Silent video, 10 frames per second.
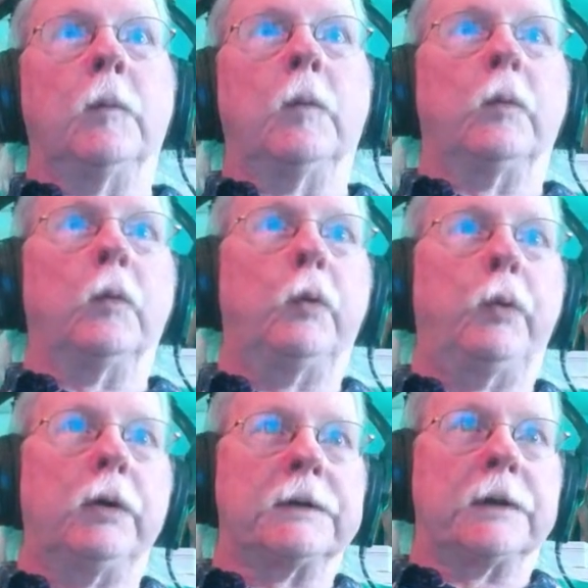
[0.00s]
We'll
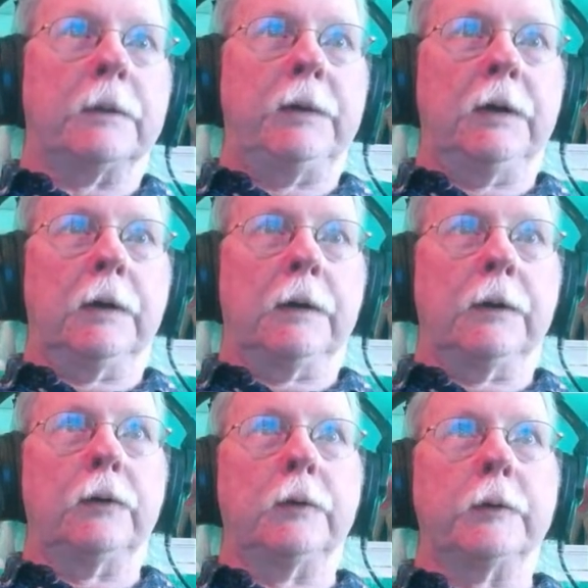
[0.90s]
put a sub D on
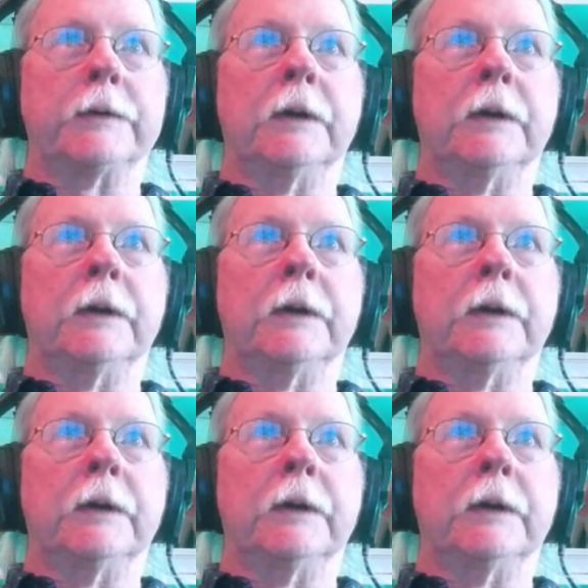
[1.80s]
those